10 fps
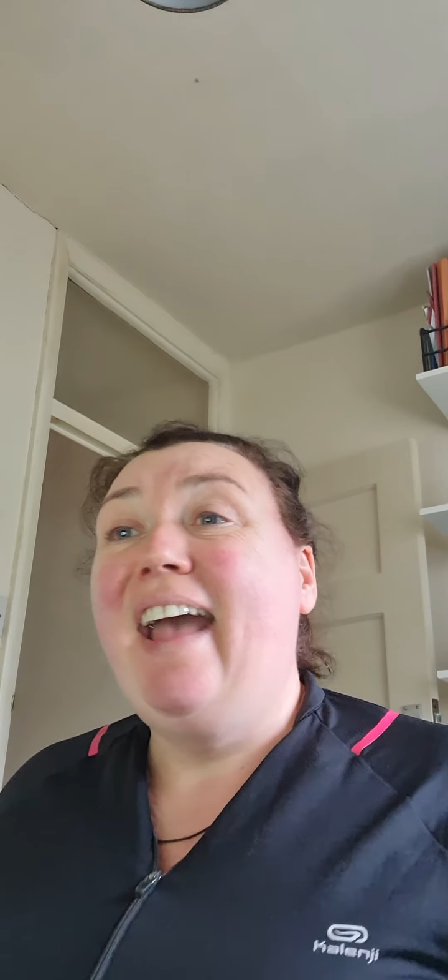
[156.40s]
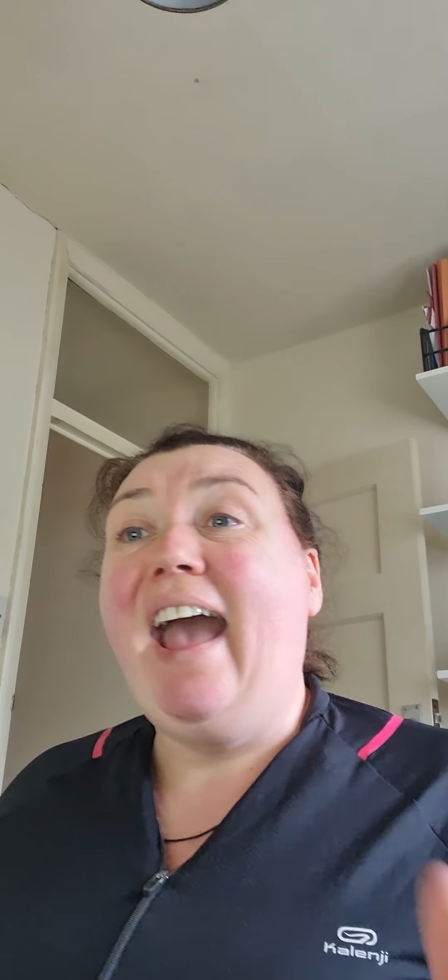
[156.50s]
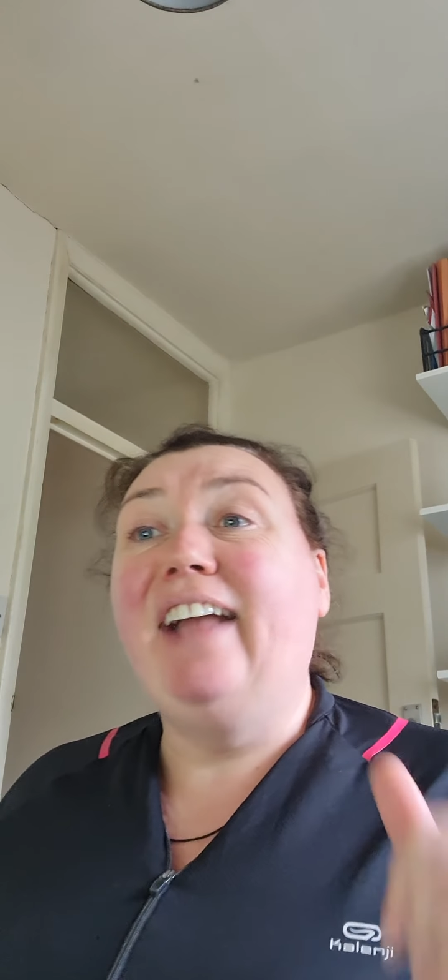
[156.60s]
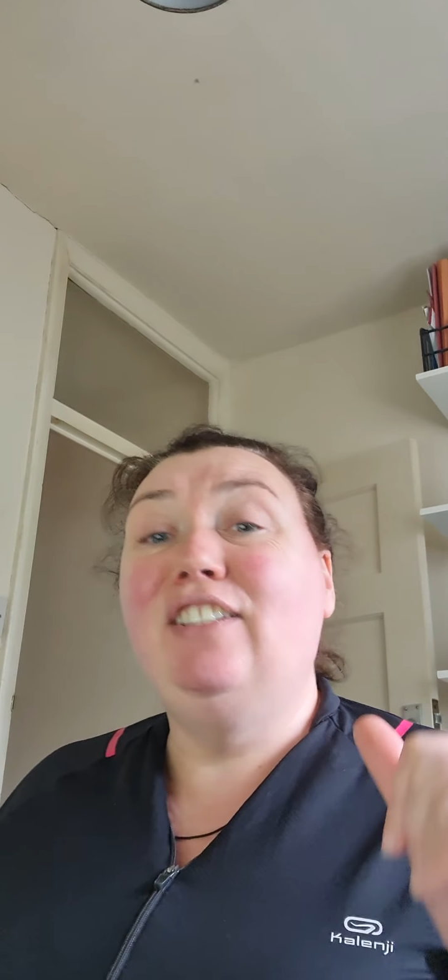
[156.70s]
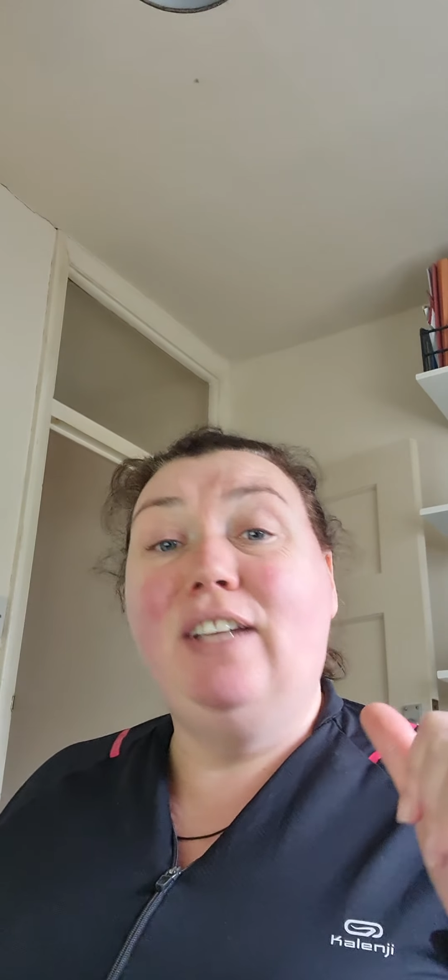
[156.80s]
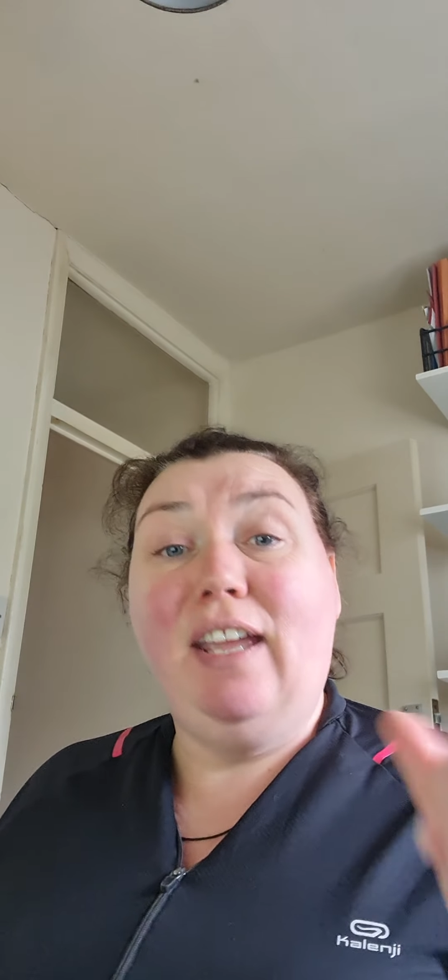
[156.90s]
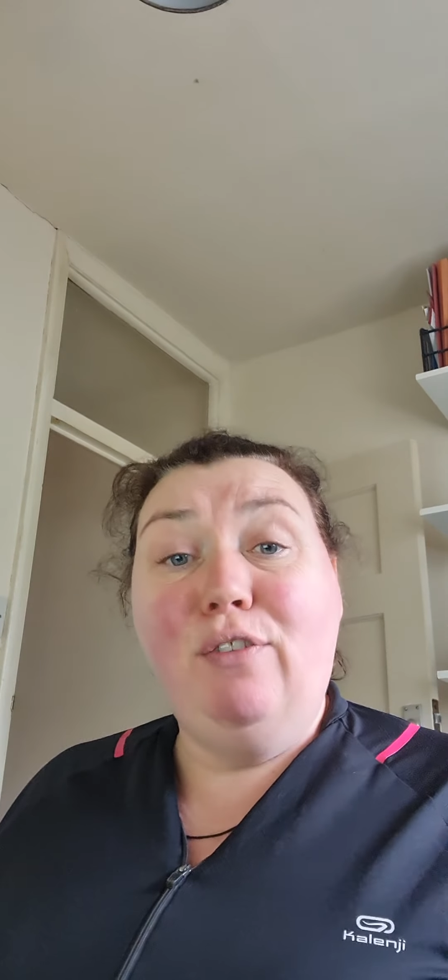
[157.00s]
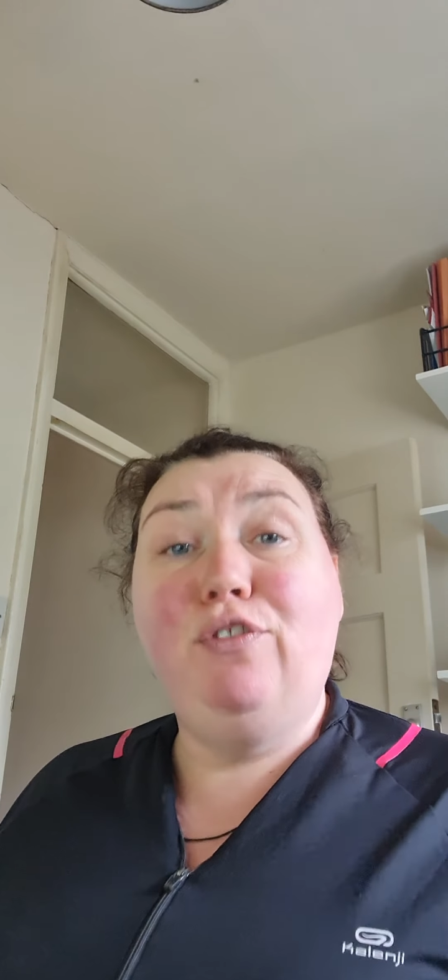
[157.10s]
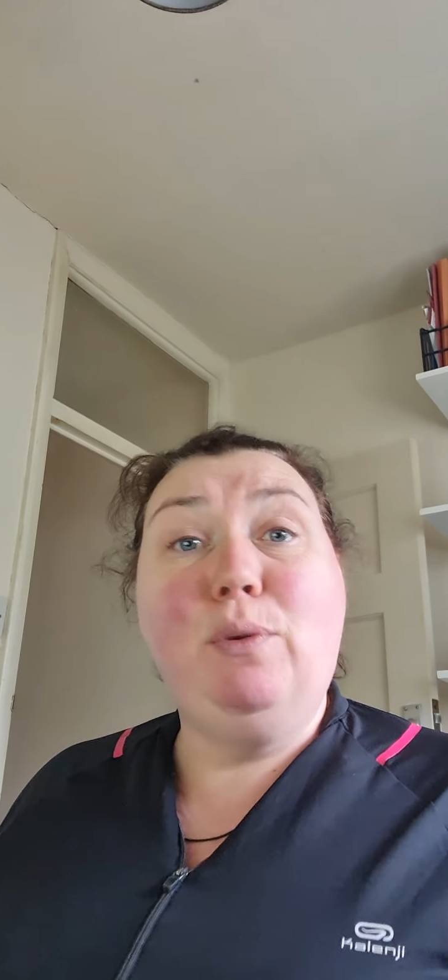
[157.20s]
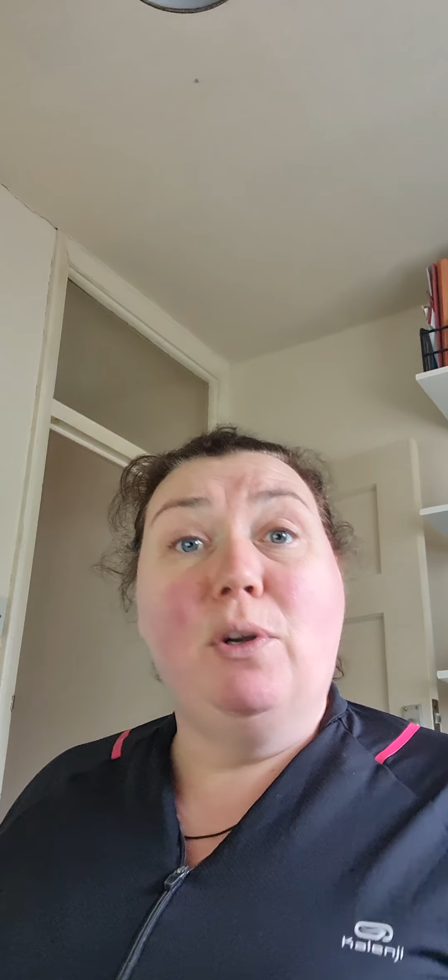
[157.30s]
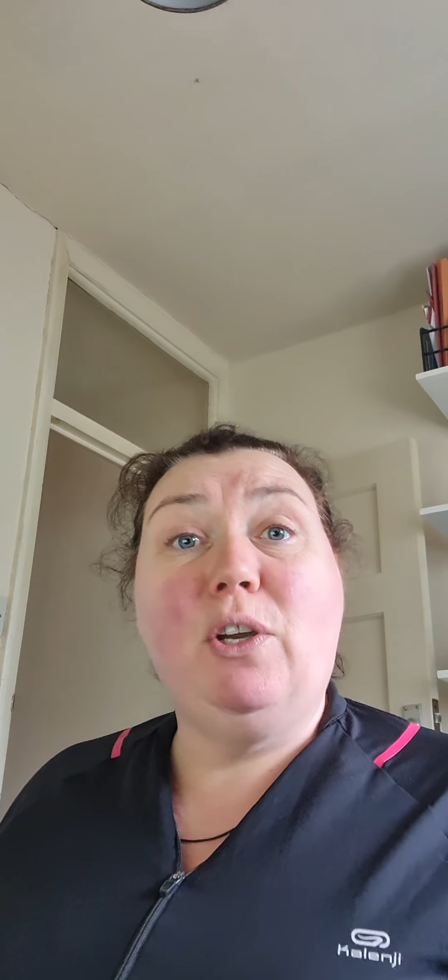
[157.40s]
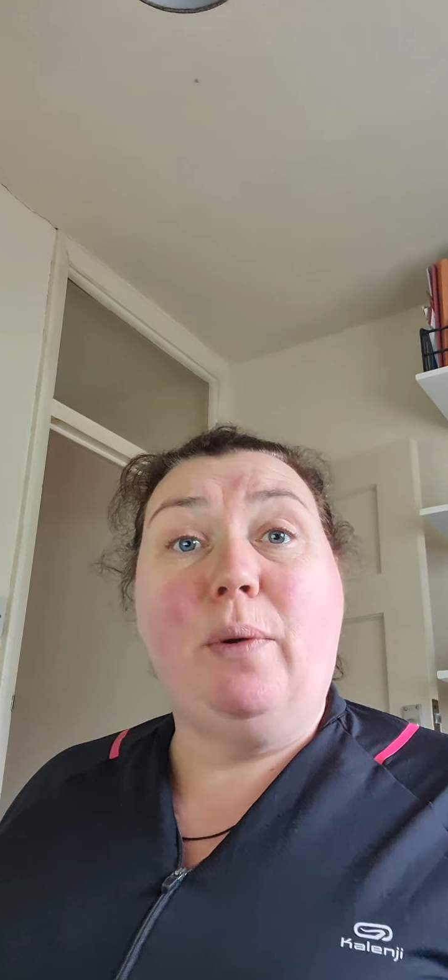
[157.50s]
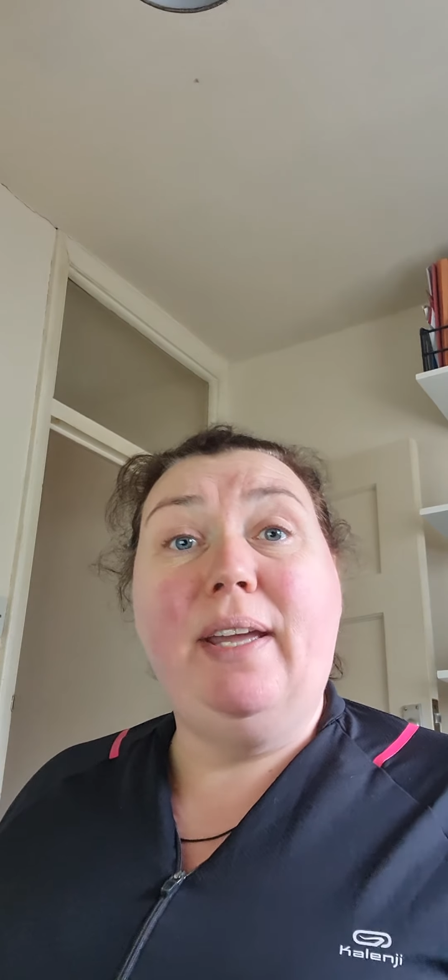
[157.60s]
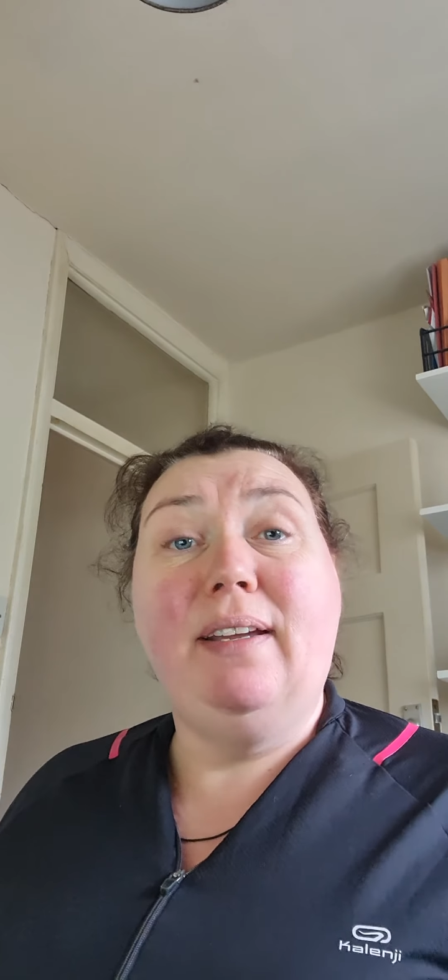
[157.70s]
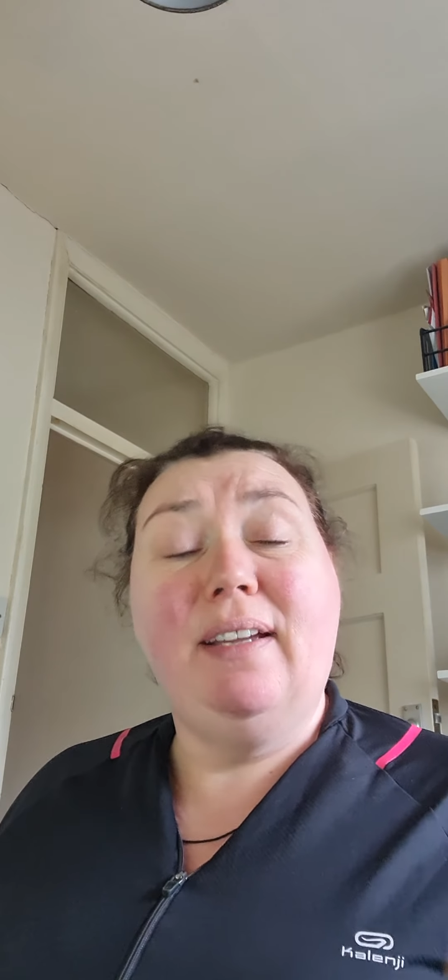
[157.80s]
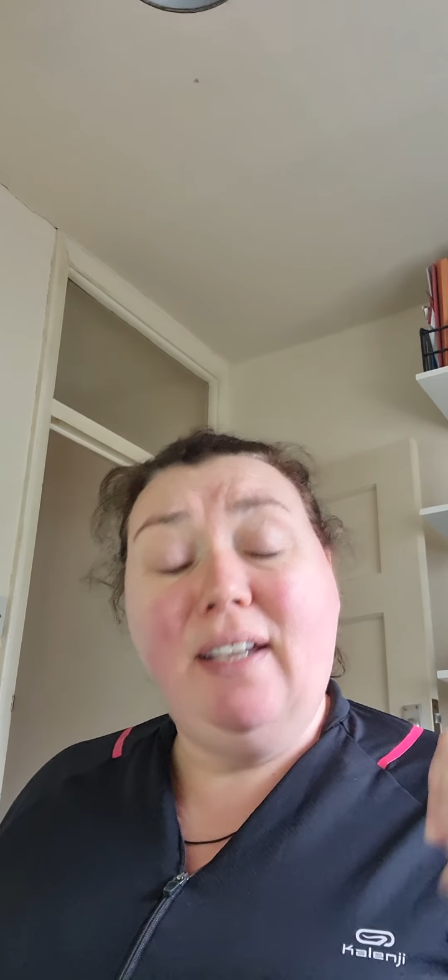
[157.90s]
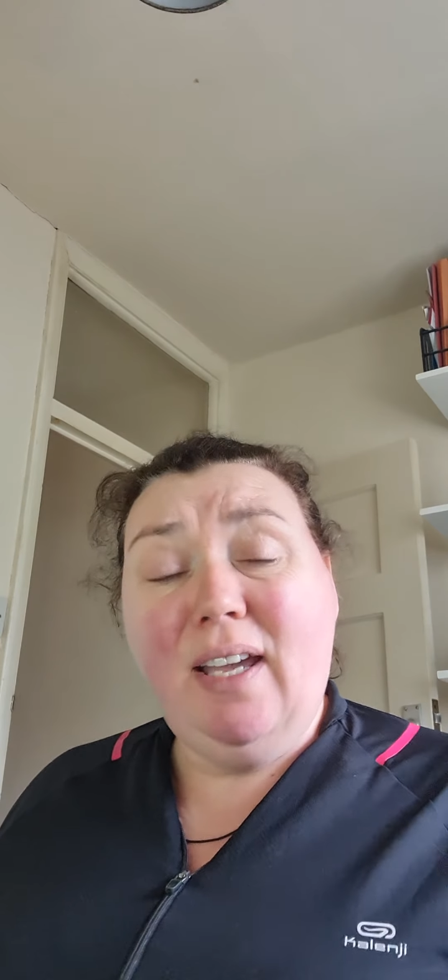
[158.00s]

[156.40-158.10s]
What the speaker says: And if you want to quit,